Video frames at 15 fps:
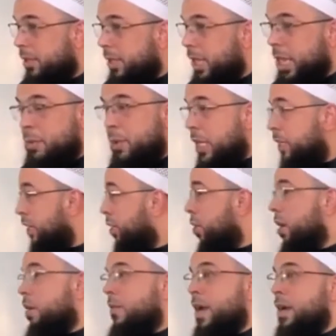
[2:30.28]
And he wasn't
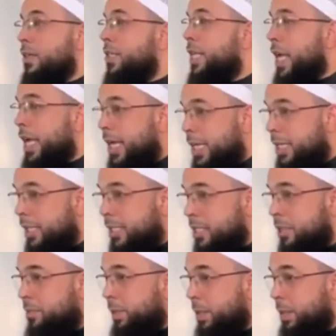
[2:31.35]
going around saying to